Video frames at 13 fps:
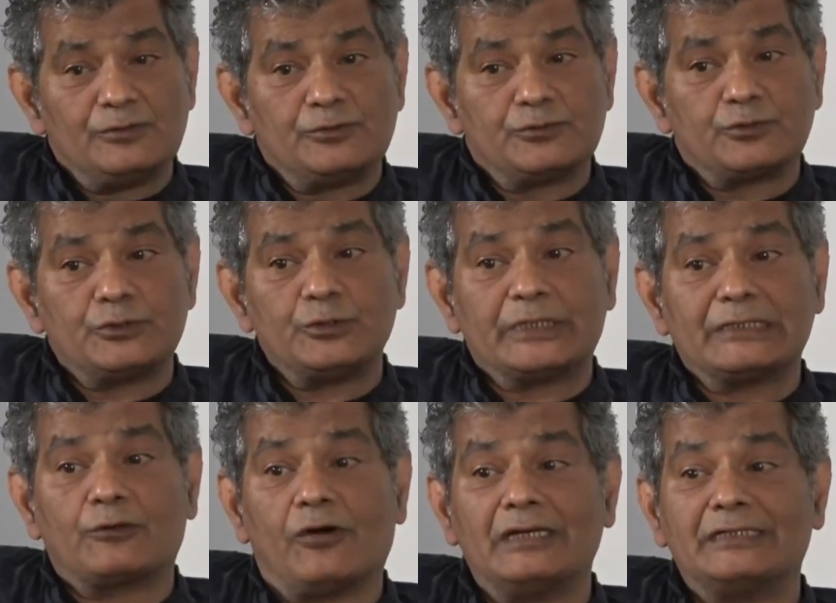So you
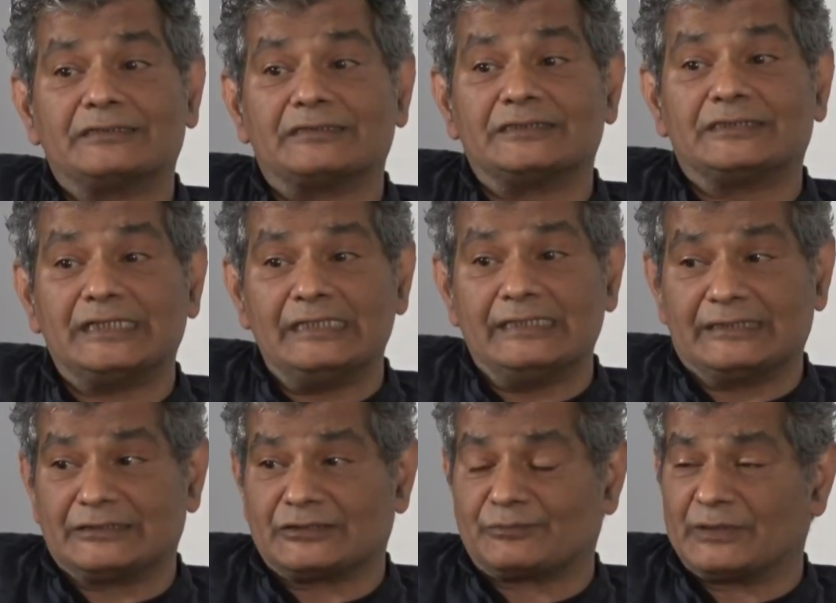can call it
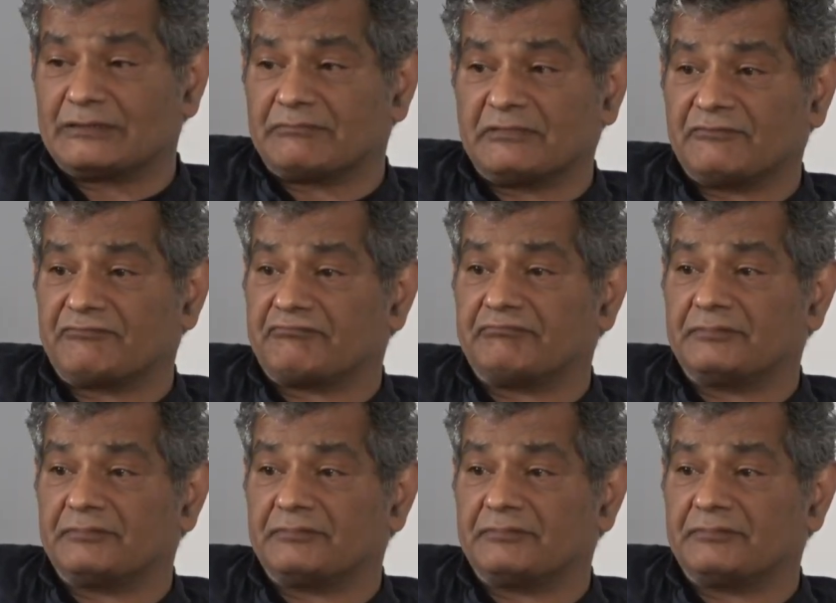resilience, but if,